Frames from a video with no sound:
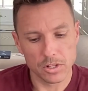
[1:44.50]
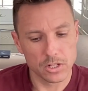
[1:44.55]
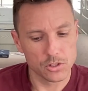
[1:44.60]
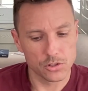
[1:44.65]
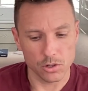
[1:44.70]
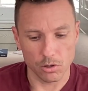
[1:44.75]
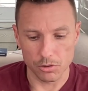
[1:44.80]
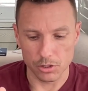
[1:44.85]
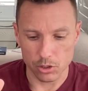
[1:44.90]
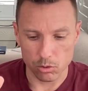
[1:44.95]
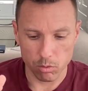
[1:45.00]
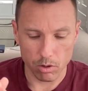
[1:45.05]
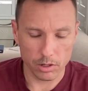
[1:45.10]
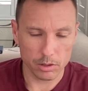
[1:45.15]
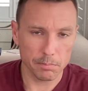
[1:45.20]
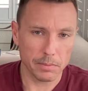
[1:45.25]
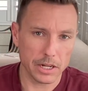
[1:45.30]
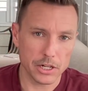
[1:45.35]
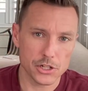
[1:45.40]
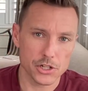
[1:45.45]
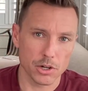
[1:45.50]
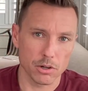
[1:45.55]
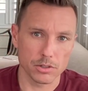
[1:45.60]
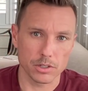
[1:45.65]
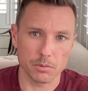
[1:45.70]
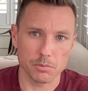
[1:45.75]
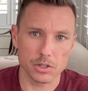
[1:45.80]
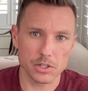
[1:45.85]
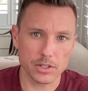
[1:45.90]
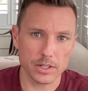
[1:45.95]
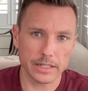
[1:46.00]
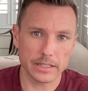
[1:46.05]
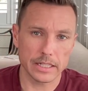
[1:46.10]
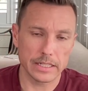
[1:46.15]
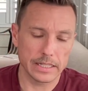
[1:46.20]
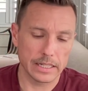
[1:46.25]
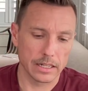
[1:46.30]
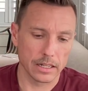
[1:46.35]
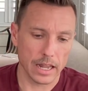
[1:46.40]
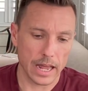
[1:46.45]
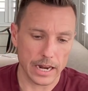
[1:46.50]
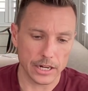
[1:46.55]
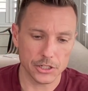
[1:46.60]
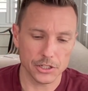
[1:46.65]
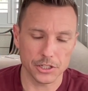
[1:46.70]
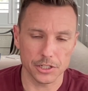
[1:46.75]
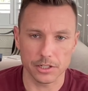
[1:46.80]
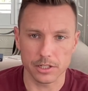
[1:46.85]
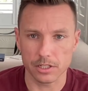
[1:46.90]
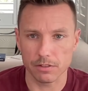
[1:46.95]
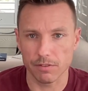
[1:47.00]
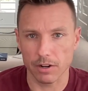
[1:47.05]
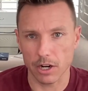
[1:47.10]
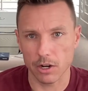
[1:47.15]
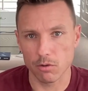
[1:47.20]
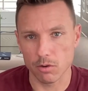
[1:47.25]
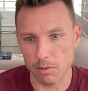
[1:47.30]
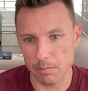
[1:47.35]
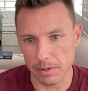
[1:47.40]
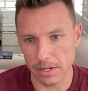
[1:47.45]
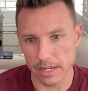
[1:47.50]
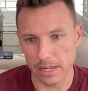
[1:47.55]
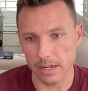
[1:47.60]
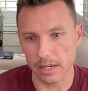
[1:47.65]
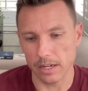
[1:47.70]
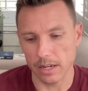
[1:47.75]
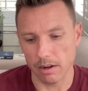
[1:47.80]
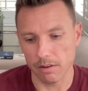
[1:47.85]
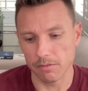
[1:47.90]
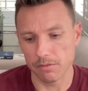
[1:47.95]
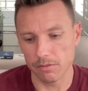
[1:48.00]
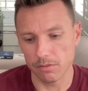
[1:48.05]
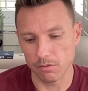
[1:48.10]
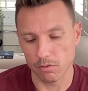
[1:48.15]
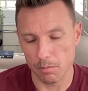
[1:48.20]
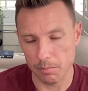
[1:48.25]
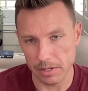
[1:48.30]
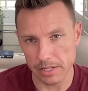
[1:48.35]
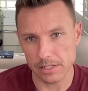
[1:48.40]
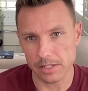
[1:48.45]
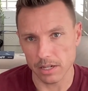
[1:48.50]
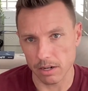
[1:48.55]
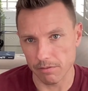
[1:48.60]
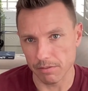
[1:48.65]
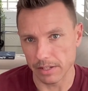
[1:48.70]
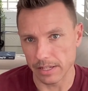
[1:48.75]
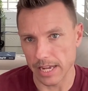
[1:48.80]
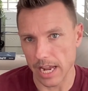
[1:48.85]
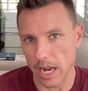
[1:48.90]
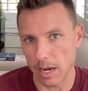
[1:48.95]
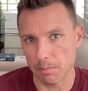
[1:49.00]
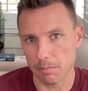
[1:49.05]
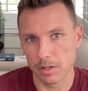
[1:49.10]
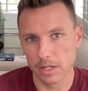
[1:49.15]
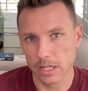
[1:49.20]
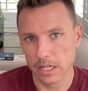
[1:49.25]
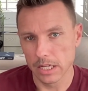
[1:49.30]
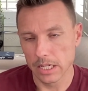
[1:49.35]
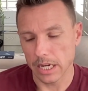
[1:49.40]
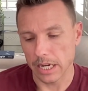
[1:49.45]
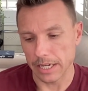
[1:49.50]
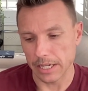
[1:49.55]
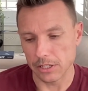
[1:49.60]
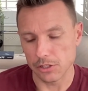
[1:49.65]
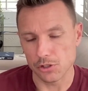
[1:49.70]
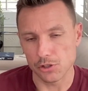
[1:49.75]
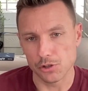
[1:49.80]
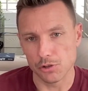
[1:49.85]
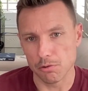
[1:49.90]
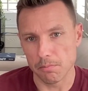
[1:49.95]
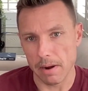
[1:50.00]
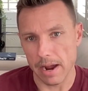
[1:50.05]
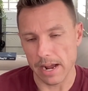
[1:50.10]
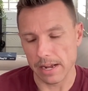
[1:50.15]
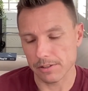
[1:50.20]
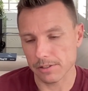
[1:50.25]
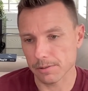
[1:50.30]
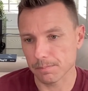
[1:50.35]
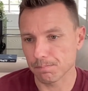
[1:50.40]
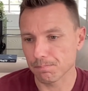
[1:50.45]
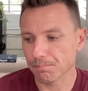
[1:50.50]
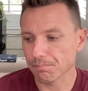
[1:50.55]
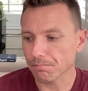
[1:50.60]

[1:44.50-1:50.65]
So the 12th man shows up just like they did last year. And it's very reminiscent of the game against UMass.